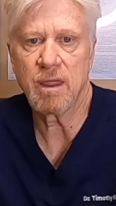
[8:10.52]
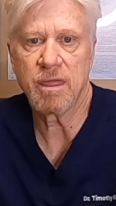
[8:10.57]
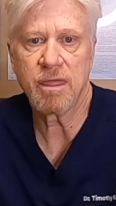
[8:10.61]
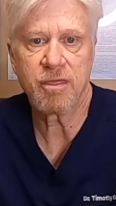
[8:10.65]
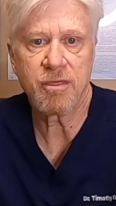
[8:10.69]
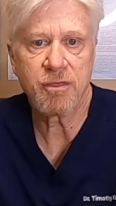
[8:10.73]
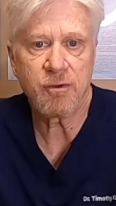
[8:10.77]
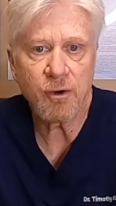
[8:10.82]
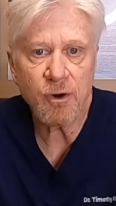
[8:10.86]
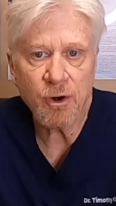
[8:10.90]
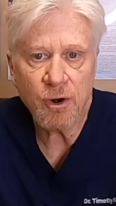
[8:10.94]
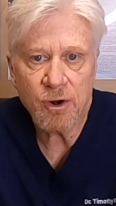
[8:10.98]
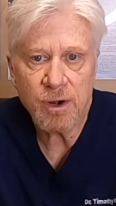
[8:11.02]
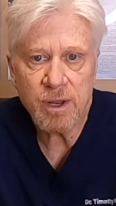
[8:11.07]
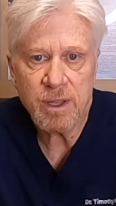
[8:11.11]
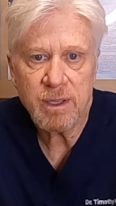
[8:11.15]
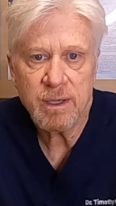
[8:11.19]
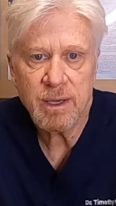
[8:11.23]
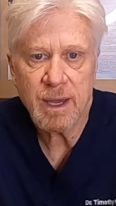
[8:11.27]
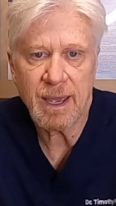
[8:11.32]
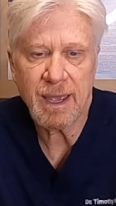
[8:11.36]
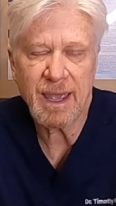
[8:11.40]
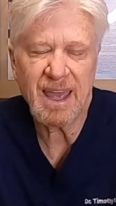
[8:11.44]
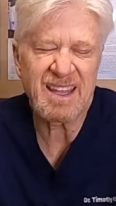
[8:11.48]
third.
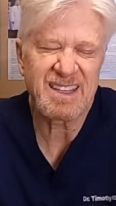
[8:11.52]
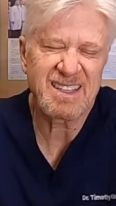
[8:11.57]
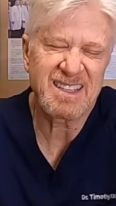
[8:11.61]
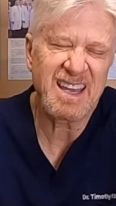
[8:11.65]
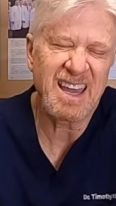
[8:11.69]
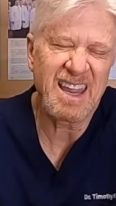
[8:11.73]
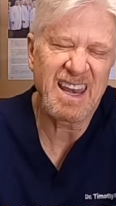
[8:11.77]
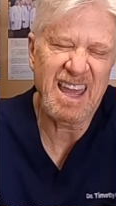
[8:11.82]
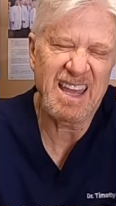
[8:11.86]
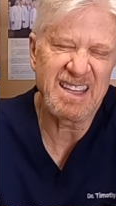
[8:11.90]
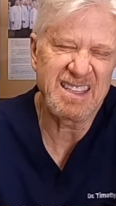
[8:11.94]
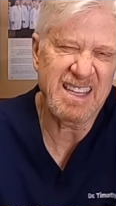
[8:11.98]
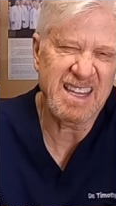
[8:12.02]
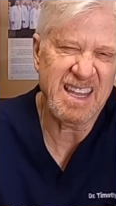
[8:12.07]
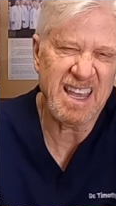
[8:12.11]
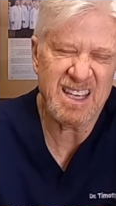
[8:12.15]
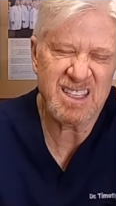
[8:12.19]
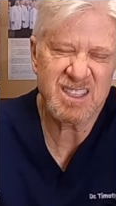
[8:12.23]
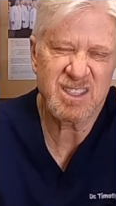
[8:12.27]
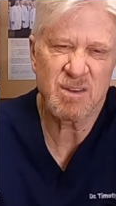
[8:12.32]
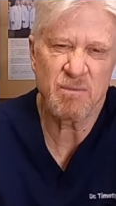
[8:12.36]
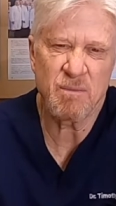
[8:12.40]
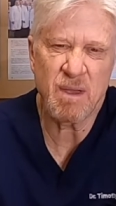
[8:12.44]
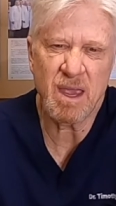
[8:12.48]
I kind of had to
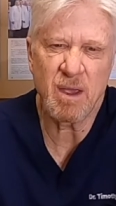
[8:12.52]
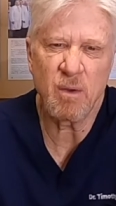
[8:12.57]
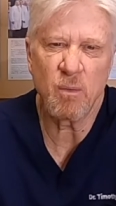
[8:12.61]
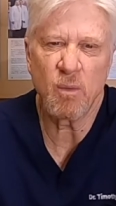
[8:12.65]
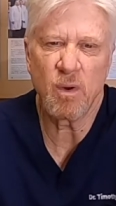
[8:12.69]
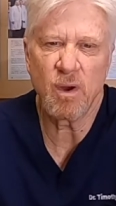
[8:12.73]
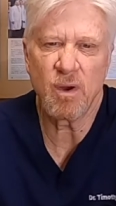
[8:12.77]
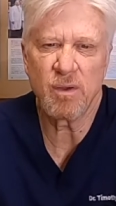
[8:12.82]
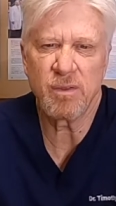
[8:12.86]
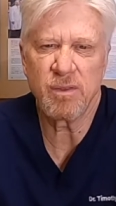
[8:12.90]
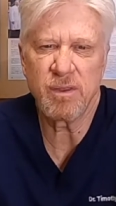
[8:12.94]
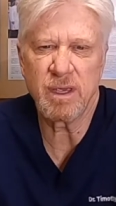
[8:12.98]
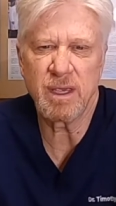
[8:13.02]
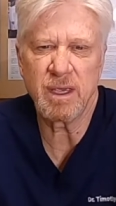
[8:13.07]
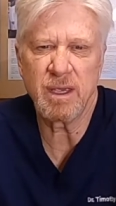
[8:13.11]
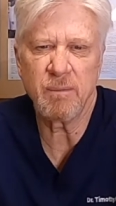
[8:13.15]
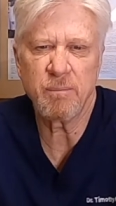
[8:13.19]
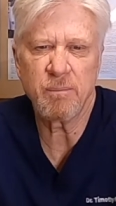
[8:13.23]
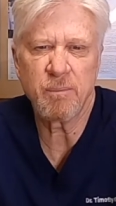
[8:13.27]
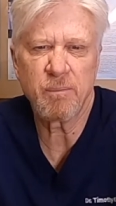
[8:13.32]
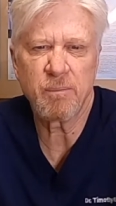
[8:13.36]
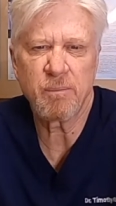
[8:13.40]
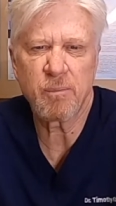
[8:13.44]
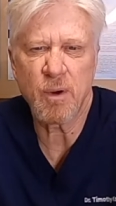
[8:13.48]
guesstimate where the
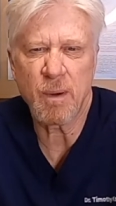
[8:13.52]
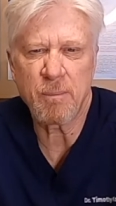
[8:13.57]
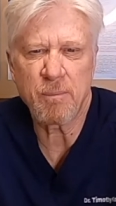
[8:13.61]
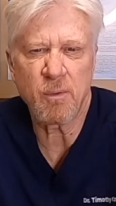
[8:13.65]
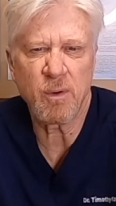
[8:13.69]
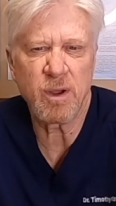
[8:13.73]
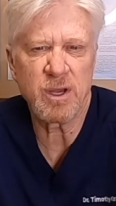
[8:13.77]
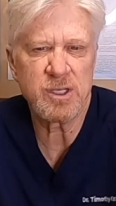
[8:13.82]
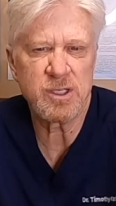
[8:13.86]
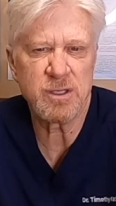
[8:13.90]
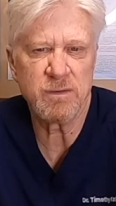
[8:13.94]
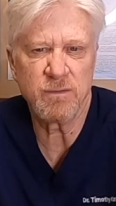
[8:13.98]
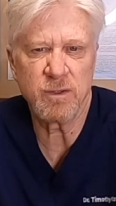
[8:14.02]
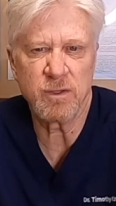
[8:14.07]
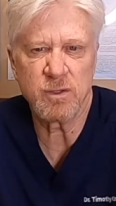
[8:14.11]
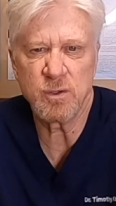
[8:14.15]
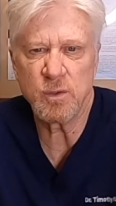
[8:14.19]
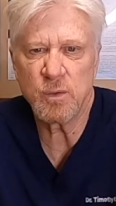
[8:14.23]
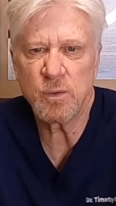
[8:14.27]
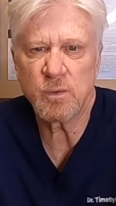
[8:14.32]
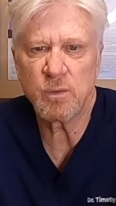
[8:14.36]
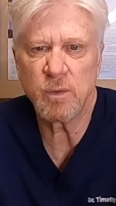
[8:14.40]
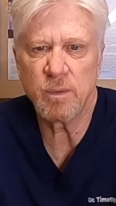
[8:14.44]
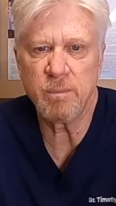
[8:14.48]
preparation of the
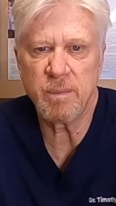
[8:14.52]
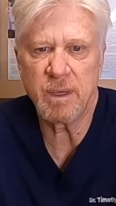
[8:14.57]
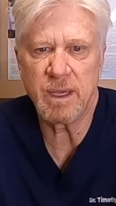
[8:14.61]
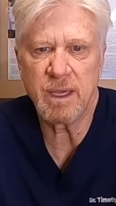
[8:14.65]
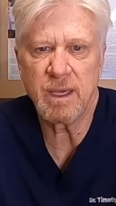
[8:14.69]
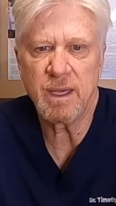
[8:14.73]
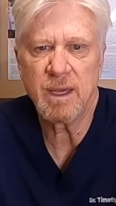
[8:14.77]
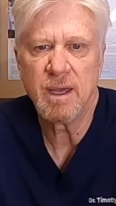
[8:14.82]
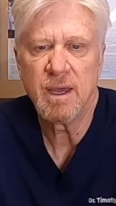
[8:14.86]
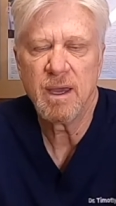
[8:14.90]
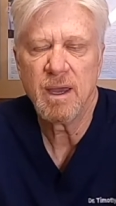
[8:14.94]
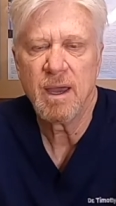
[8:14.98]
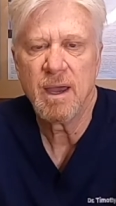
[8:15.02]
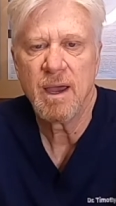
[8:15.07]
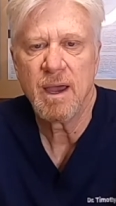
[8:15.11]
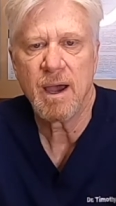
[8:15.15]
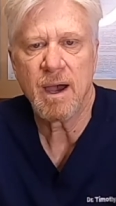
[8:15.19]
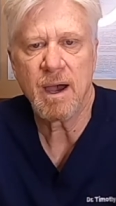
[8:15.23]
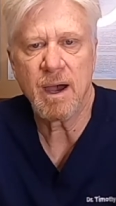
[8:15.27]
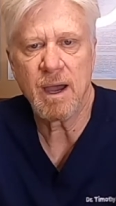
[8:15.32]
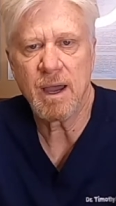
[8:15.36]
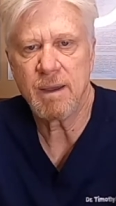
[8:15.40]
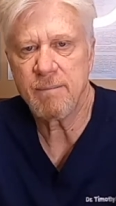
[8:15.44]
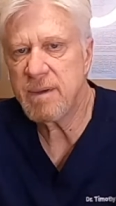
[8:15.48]
tooth would be.
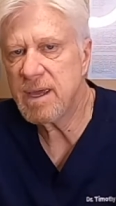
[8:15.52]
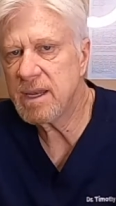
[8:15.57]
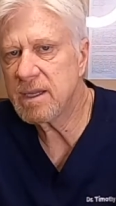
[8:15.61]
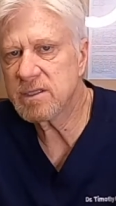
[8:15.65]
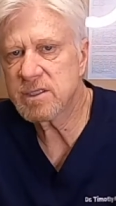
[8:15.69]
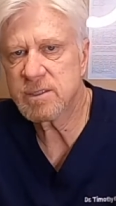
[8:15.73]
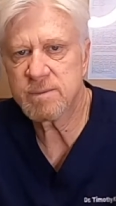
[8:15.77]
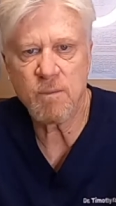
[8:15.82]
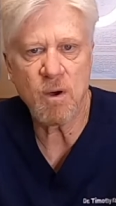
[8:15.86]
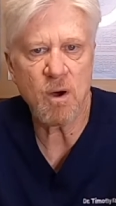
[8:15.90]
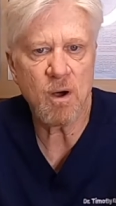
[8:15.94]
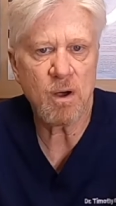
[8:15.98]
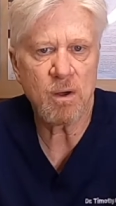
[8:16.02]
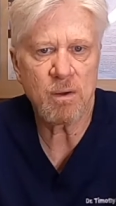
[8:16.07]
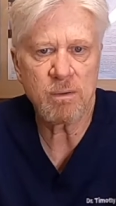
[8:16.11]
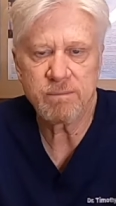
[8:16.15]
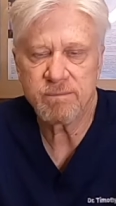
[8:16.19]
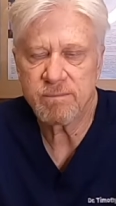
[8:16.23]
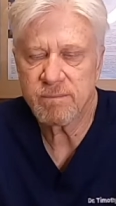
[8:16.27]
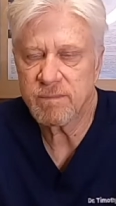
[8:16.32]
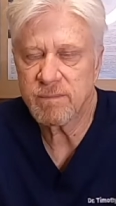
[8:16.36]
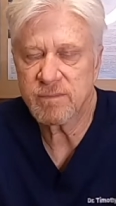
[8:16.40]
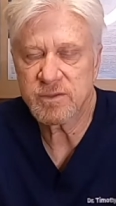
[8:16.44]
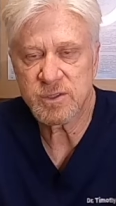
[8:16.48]
I made a
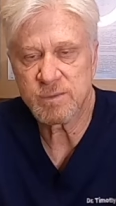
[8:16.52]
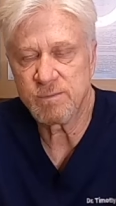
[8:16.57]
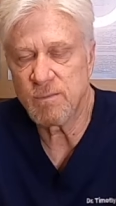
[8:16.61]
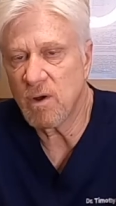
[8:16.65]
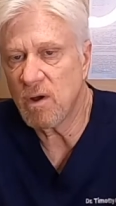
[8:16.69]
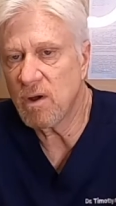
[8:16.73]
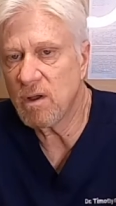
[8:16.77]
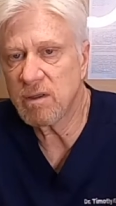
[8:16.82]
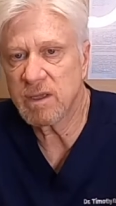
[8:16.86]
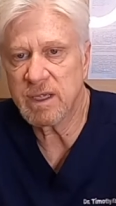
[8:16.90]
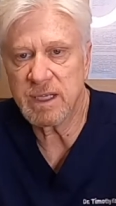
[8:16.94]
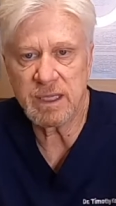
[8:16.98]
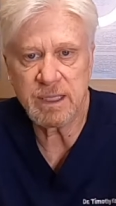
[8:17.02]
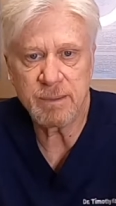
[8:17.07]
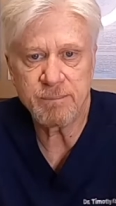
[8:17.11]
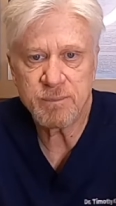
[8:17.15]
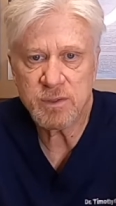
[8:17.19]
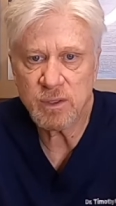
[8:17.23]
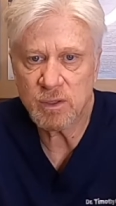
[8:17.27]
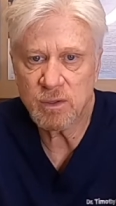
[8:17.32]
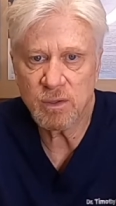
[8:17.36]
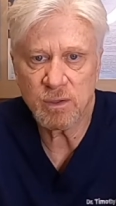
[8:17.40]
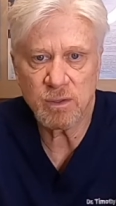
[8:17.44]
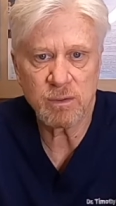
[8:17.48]
small
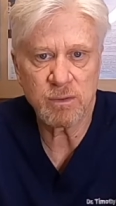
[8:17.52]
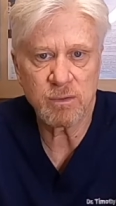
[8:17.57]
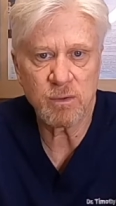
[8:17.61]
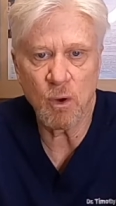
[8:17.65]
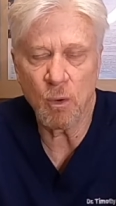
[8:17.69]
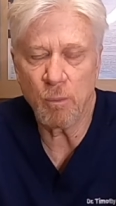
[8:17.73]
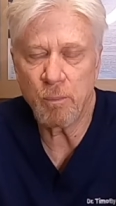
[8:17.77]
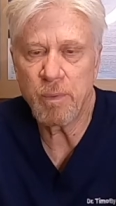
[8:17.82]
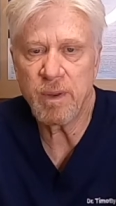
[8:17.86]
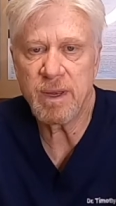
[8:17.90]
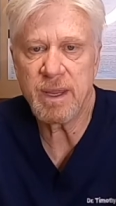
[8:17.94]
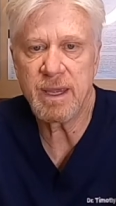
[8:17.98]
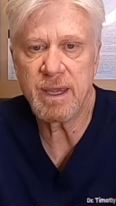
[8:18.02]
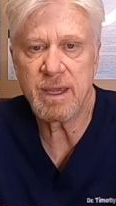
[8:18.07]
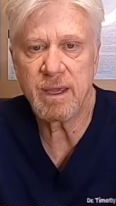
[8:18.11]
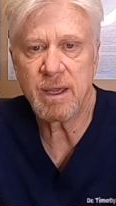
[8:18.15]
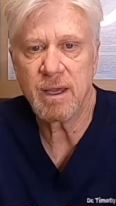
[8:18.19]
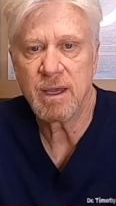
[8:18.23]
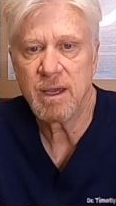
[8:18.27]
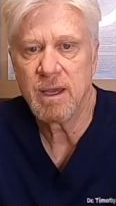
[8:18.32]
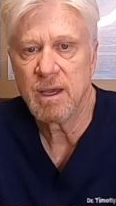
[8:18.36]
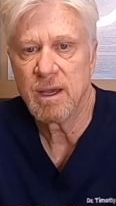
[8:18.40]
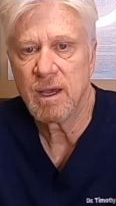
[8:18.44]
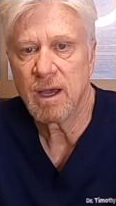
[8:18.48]
elliptical
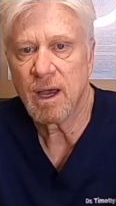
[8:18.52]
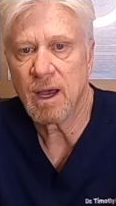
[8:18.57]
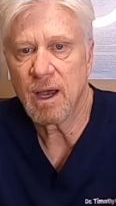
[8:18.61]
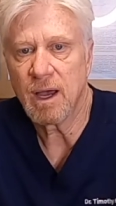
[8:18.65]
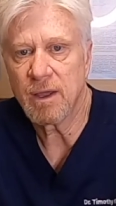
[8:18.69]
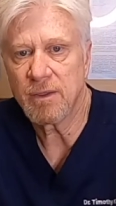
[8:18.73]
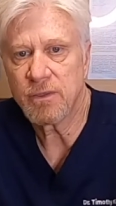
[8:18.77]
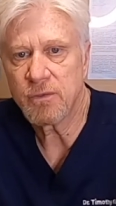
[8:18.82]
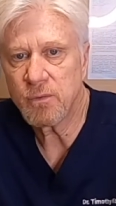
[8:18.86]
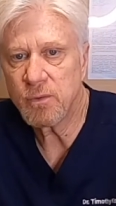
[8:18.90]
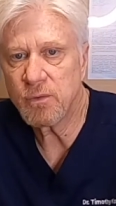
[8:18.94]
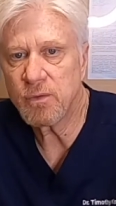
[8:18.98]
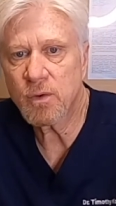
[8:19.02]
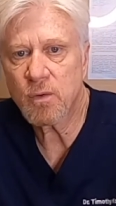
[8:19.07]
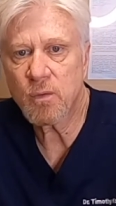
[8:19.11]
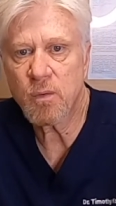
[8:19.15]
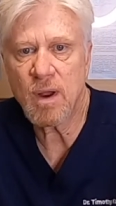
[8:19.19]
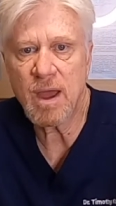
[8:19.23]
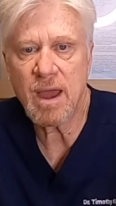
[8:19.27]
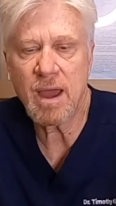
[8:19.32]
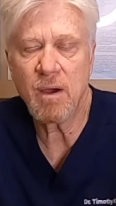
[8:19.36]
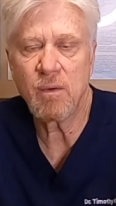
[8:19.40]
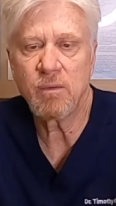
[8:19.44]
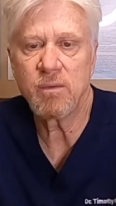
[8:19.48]
opening through the
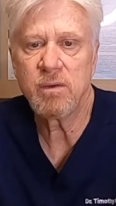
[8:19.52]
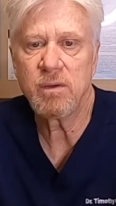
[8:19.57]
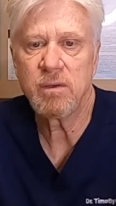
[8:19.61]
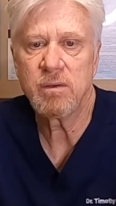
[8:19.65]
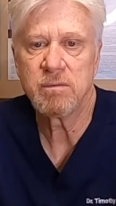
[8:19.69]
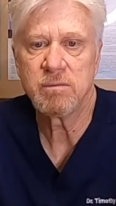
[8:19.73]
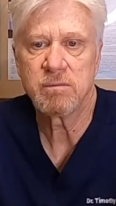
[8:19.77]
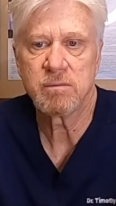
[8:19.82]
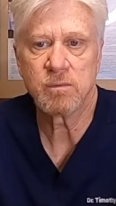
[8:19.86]
crown.